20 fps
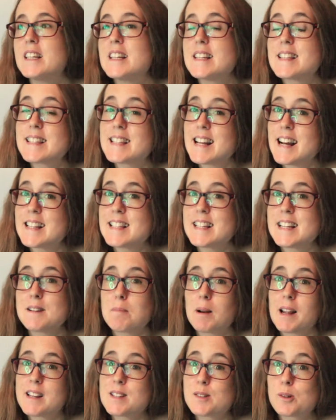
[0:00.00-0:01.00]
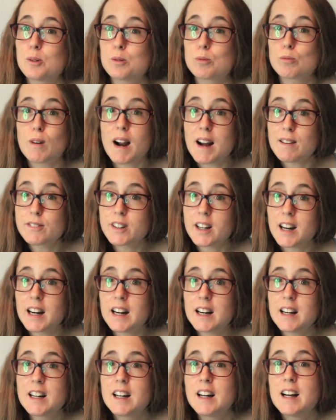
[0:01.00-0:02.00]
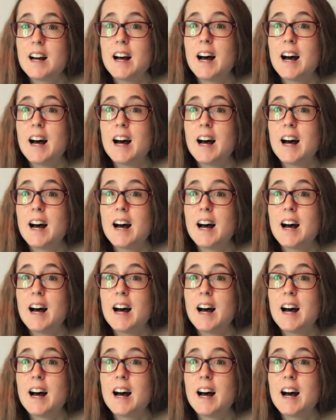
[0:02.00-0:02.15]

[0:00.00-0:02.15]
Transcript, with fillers: It's set in a place called Ravka,